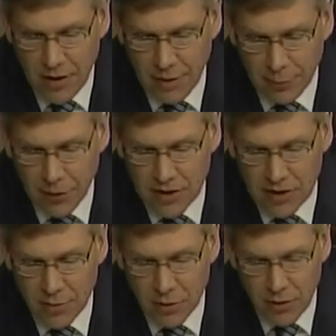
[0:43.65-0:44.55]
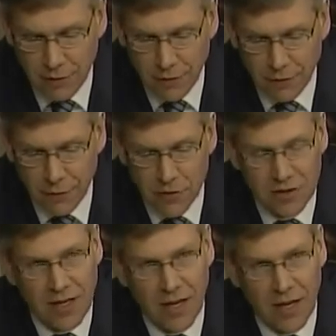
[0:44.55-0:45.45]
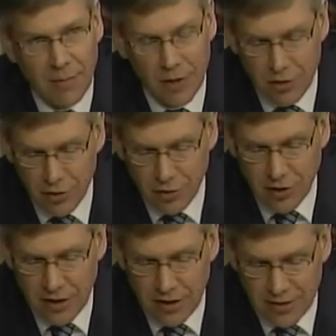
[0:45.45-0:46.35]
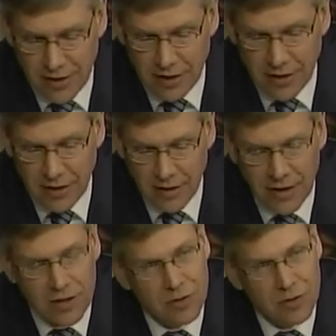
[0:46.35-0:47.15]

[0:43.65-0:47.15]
and price stability for the first time in nearly a decade.